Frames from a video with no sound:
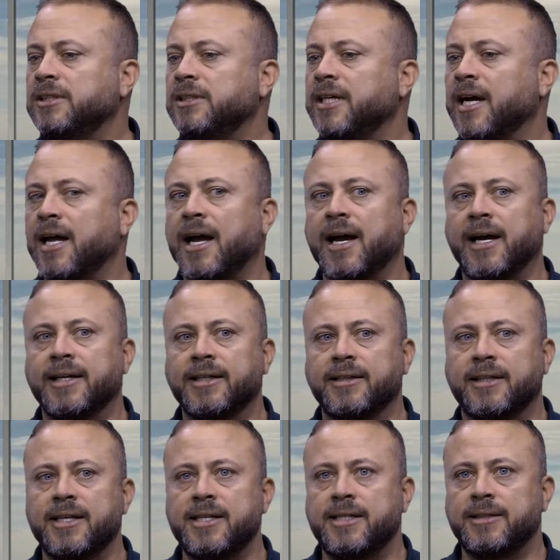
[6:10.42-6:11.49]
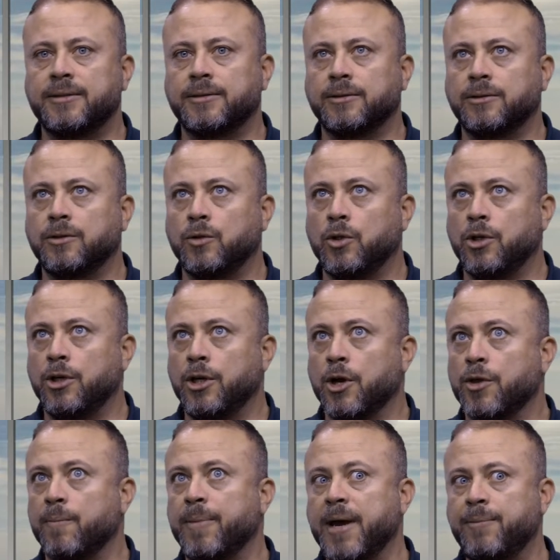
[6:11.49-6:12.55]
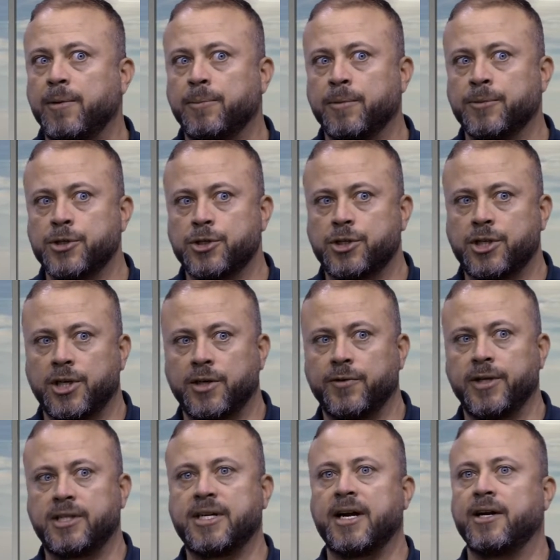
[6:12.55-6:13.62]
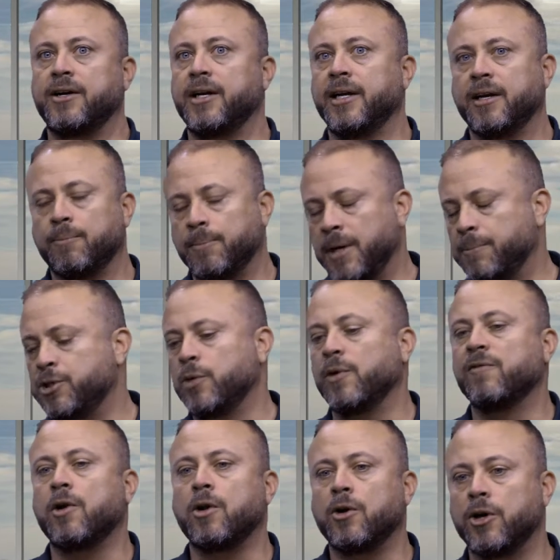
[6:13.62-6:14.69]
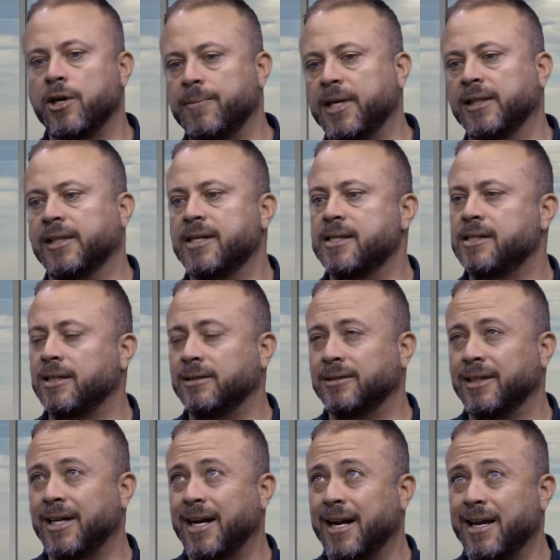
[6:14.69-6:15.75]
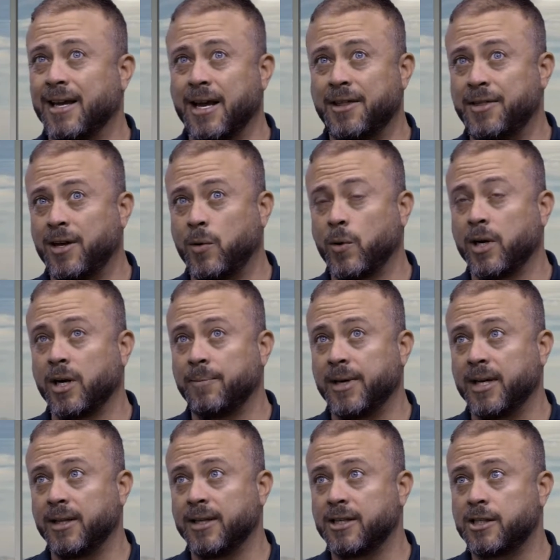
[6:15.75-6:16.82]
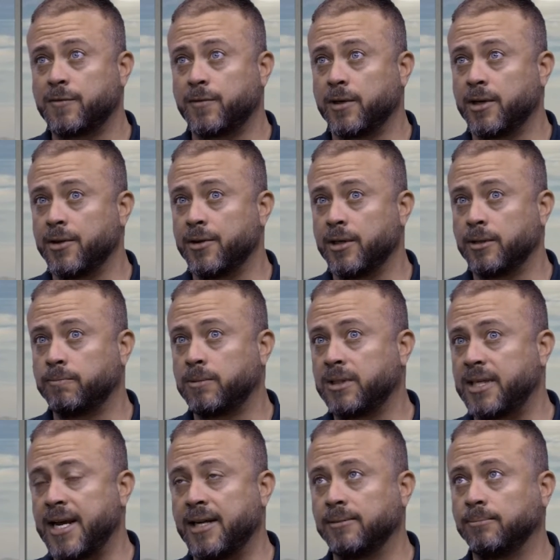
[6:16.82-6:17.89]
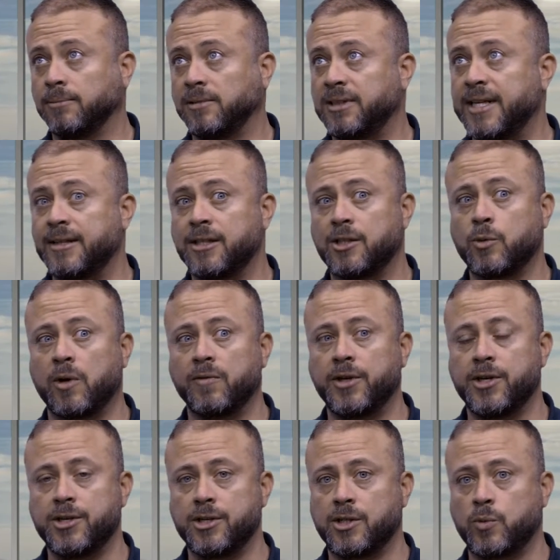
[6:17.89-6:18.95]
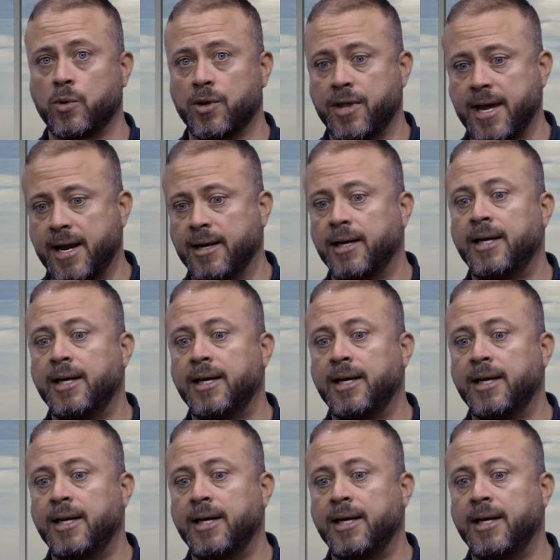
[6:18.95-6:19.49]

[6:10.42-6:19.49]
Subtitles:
Yeah, the baby boomers that are retiring, and I'm sure we've all heard about this, and I think we're going to be in this for another 10 to 12 years where the